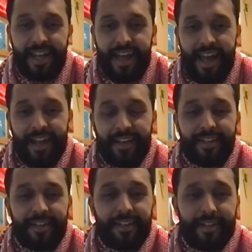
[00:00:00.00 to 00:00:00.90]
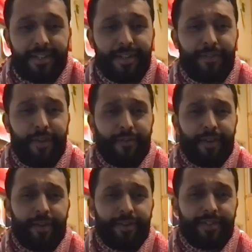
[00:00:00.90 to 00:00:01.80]
and just for
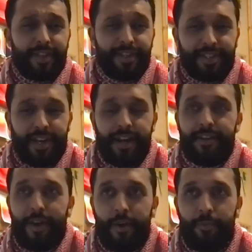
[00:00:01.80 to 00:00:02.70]
everyone else to kind of know,